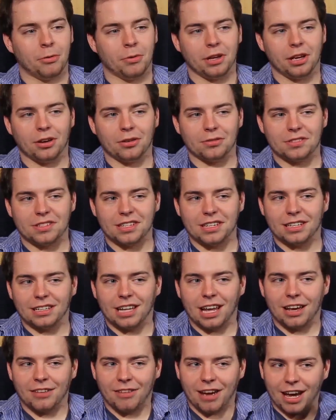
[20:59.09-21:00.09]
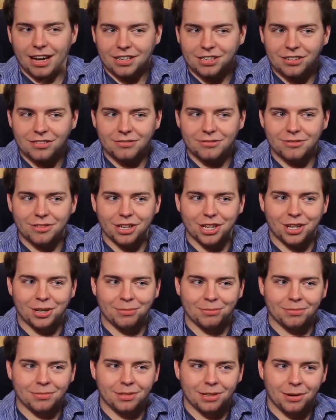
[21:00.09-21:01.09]
about we go see a live action
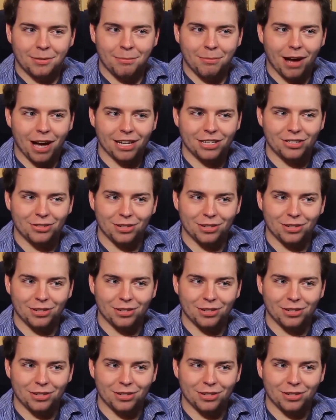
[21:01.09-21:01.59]
film? My